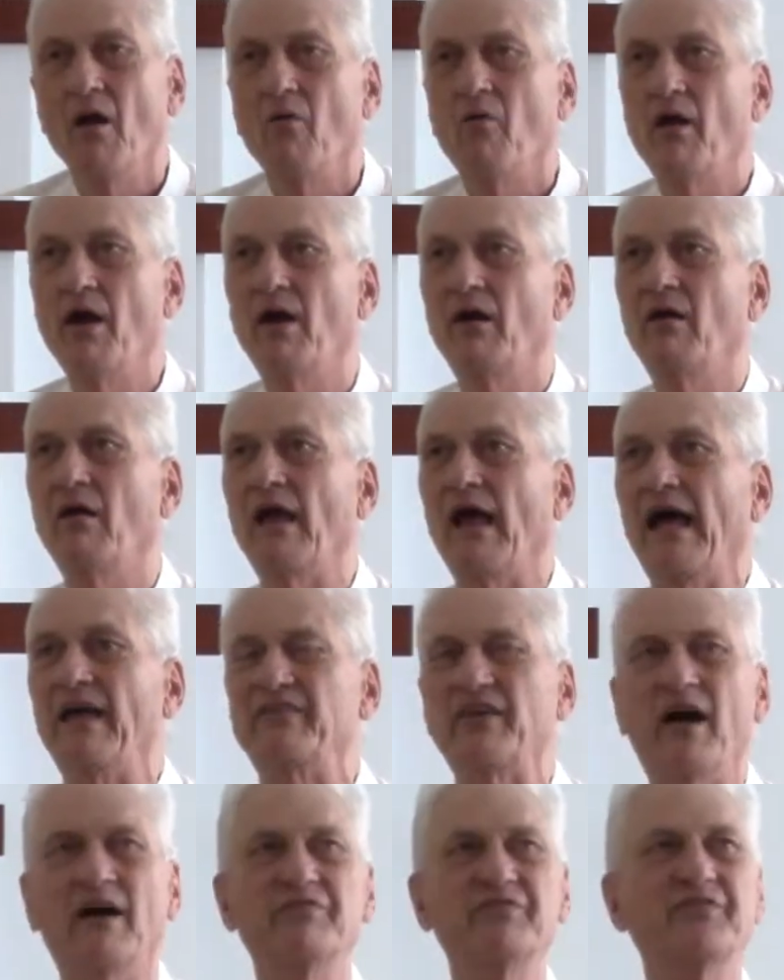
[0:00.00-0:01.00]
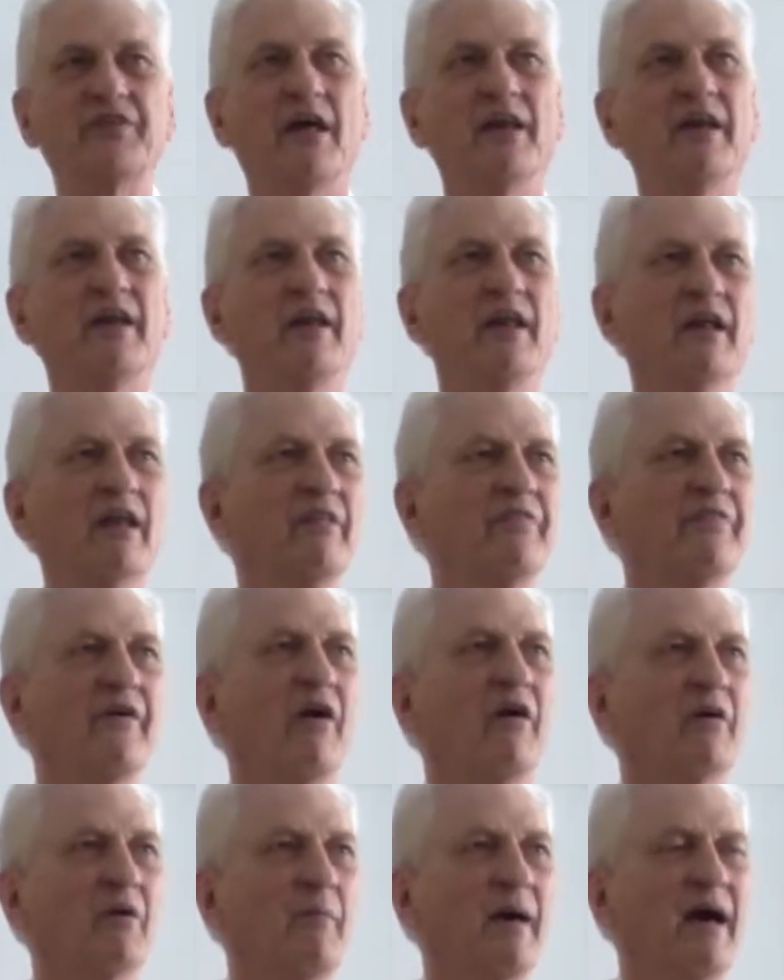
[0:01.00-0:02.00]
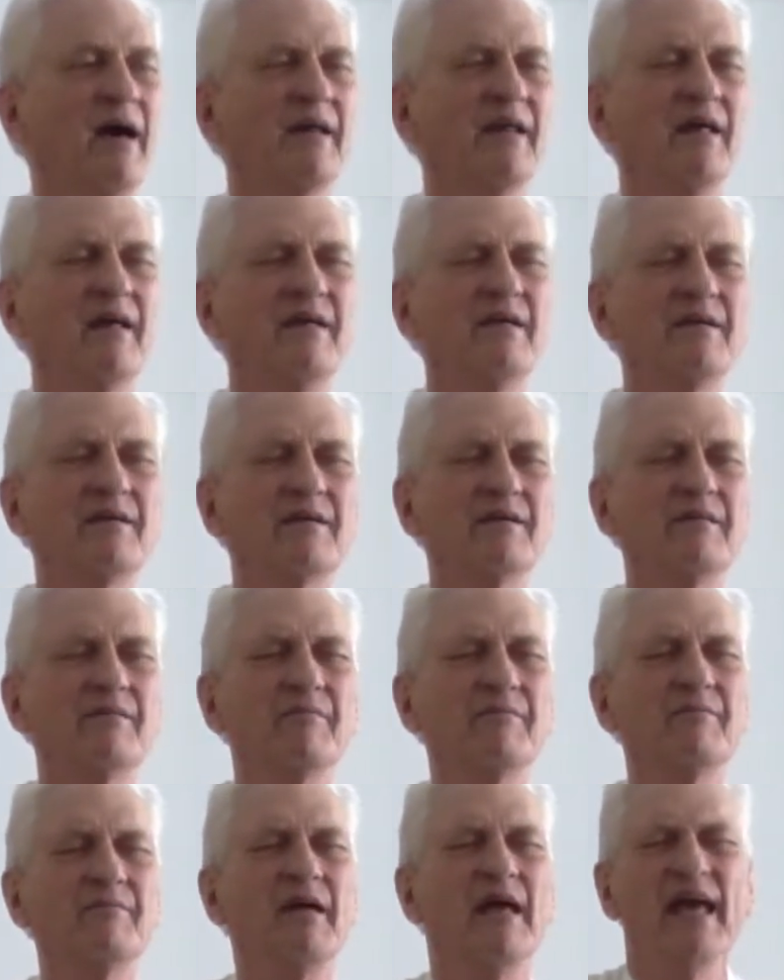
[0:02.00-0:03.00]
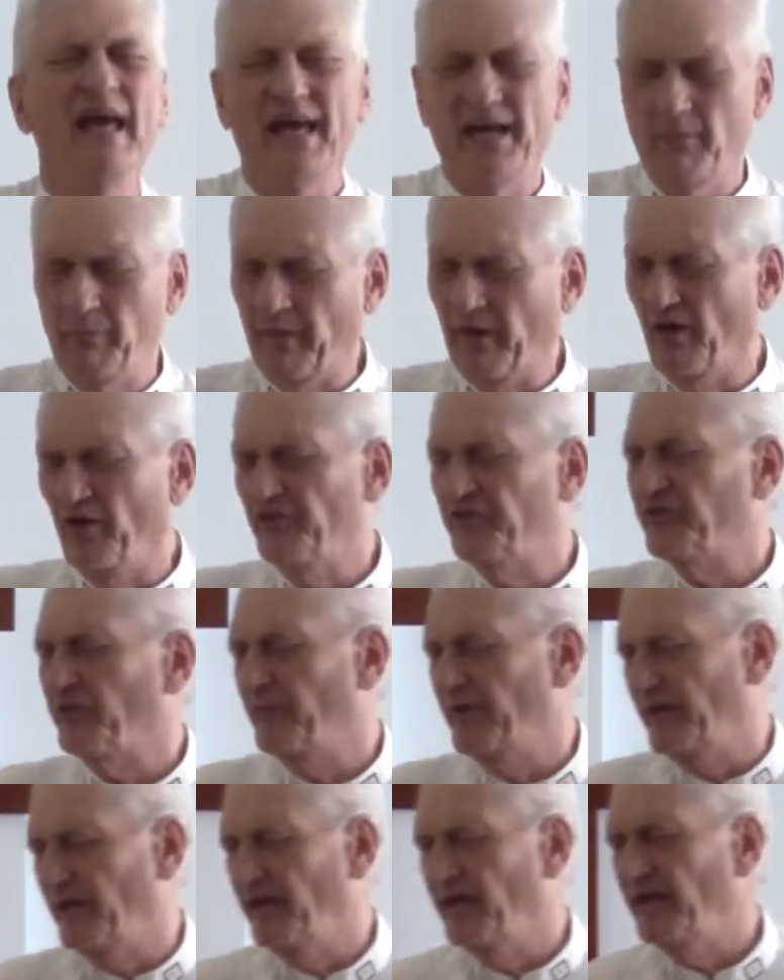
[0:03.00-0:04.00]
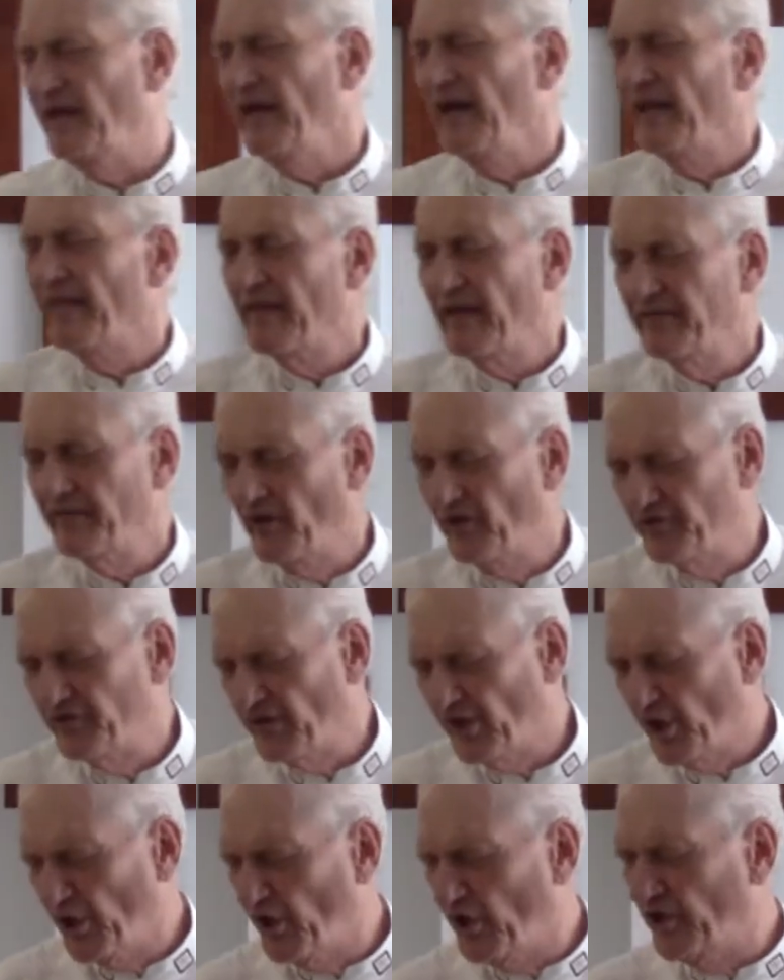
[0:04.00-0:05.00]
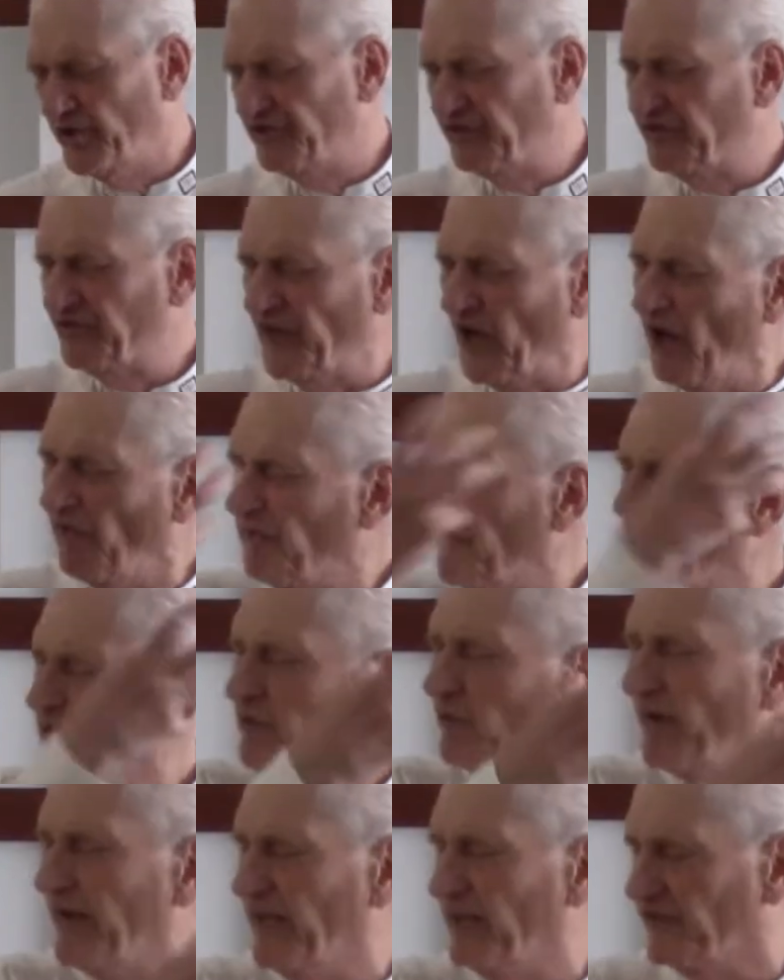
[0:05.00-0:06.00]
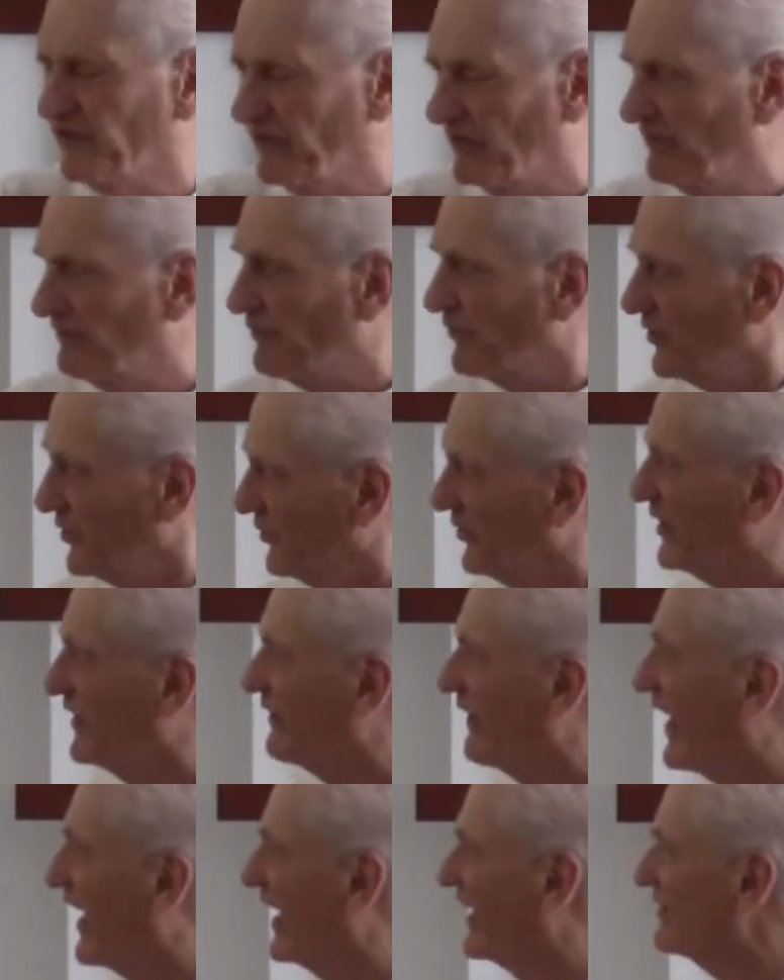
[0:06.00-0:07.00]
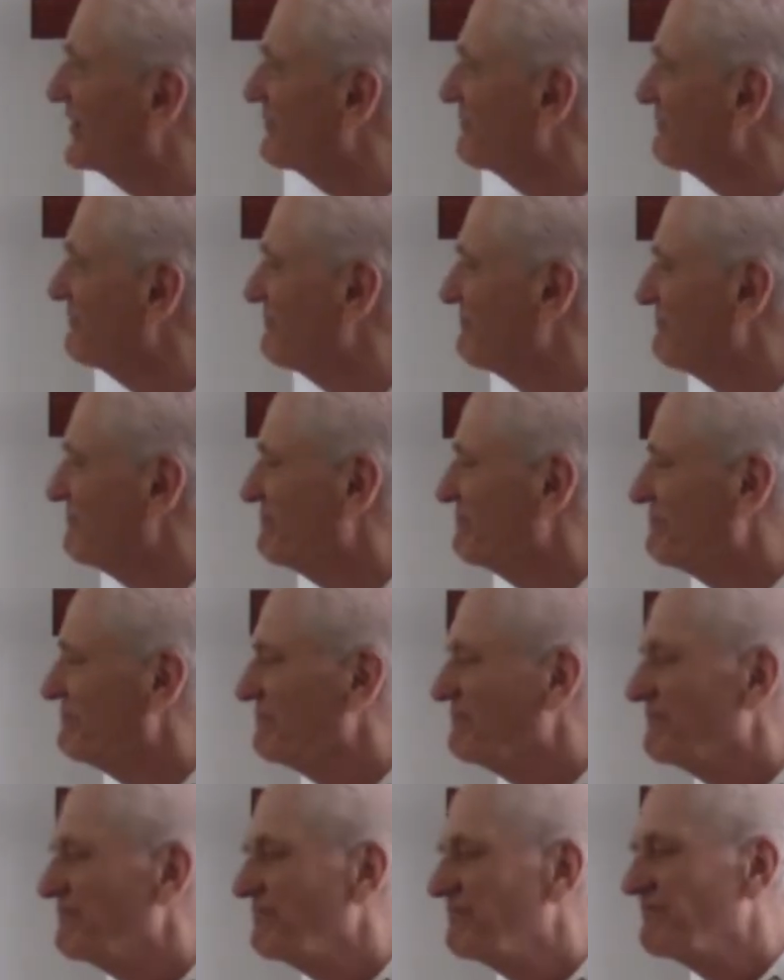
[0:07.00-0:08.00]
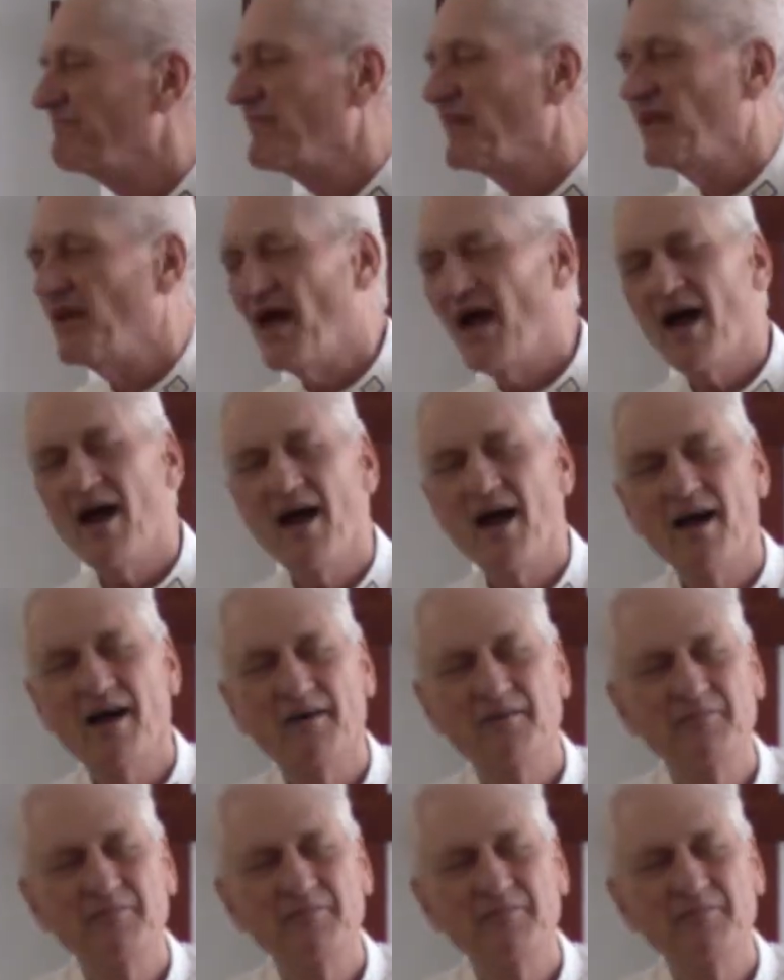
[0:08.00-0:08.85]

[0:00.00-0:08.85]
Well, as I've studied it and thought about it, it appears to me that there's a good selfish reason for doing that. Yeah.